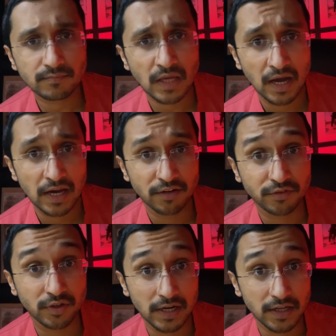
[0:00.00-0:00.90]
I love
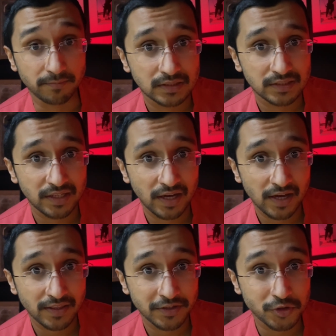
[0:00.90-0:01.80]
creating.
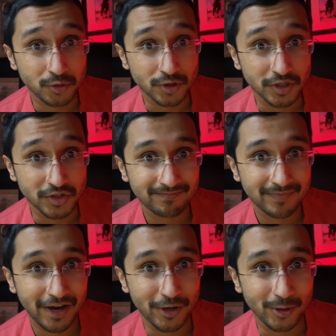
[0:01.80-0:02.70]
Yeah, that's too cheesy.
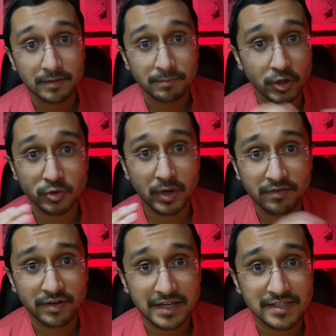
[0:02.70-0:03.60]
I know. Because
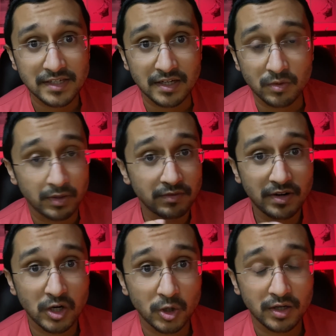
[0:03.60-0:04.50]
wherever I
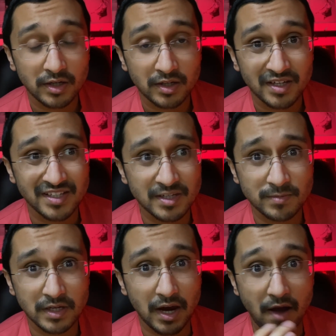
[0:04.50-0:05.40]
look, it seems
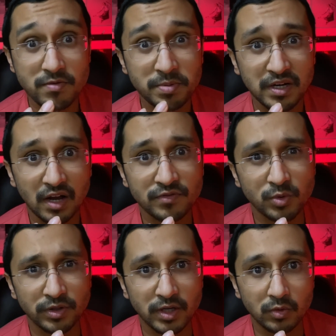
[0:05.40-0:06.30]
like everybody loves
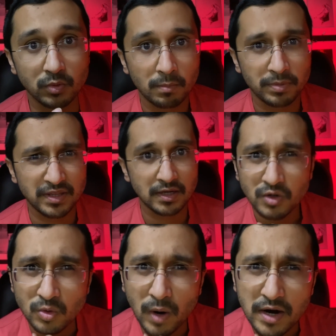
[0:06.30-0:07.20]
what they do. But then,
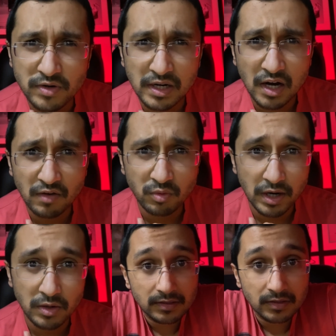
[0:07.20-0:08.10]
do I really love what I
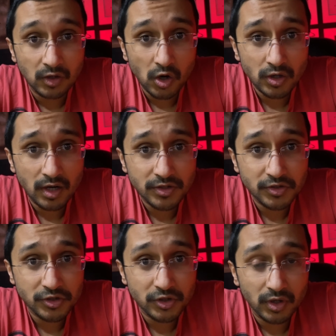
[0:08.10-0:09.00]
do? Long answer
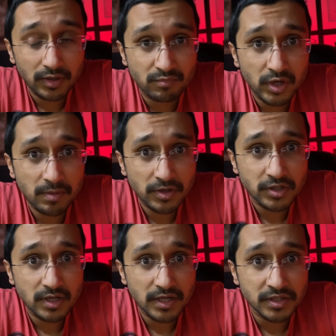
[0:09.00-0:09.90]
short, pretty much
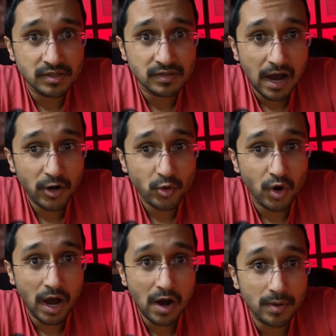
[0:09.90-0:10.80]
yes. I don't know
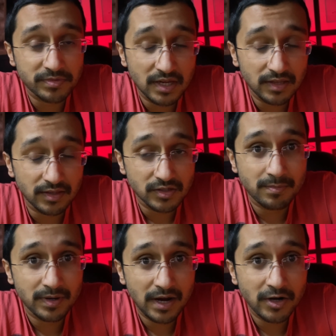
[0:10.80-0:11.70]
how I'm saying this,
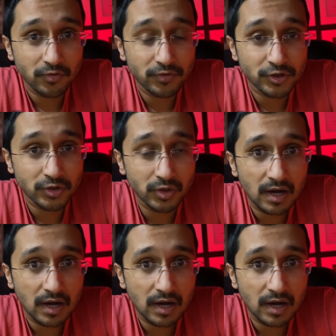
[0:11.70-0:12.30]
but I know for sure.